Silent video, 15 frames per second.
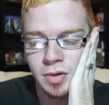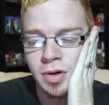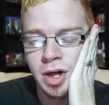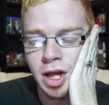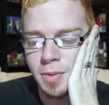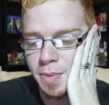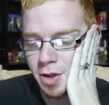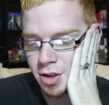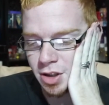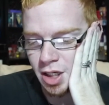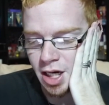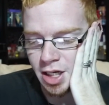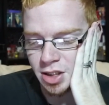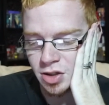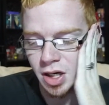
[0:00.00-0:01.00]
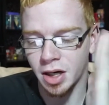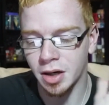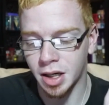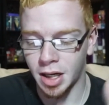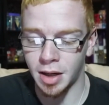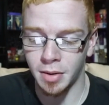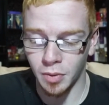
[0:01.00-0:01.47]
another person asked quite a,
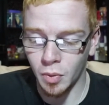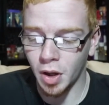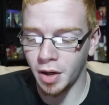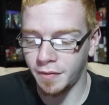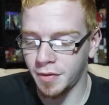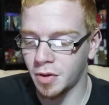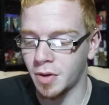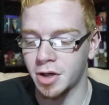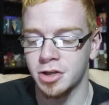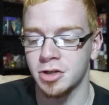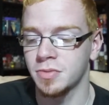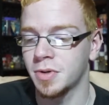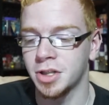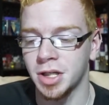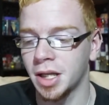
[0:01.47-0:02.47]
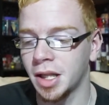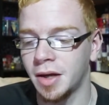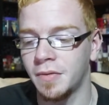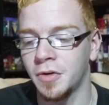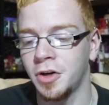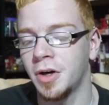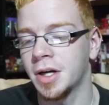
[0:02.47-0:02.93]
quite a few questions, which I
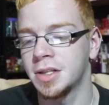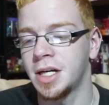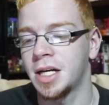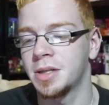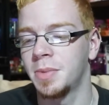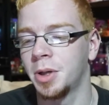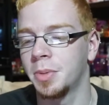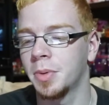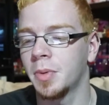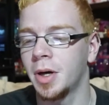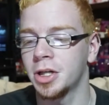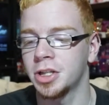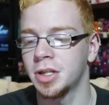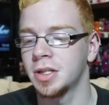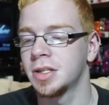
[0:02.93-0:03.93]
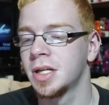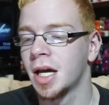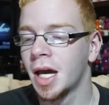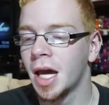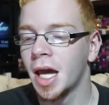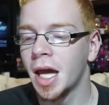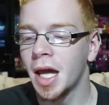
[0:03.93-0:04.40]
love when you guys ask multiple questions.
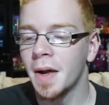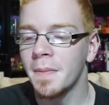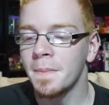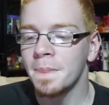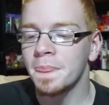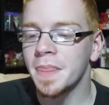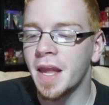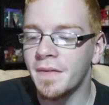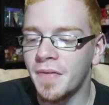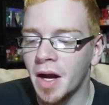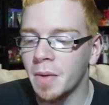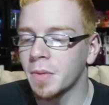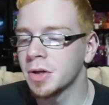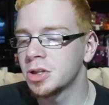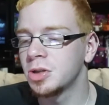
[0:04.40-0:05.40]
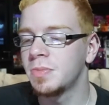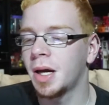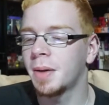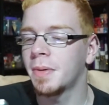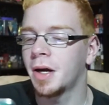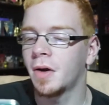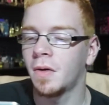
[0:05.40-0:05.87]
If I were to
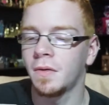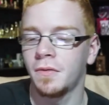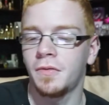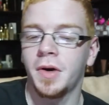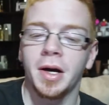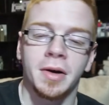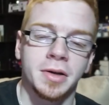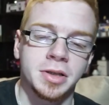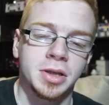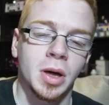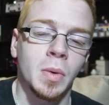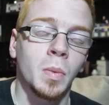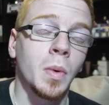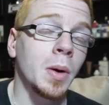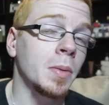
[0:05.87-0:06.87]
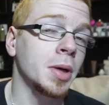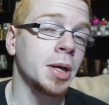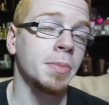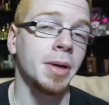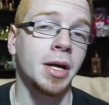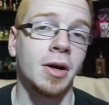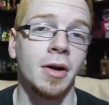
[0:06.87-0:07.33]
make my own fragrance, what would
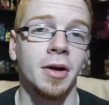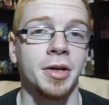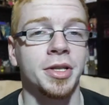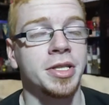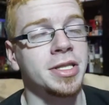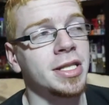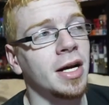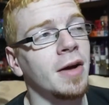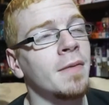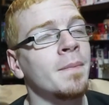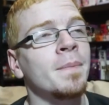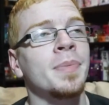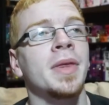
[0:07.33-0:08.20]
it be called? So,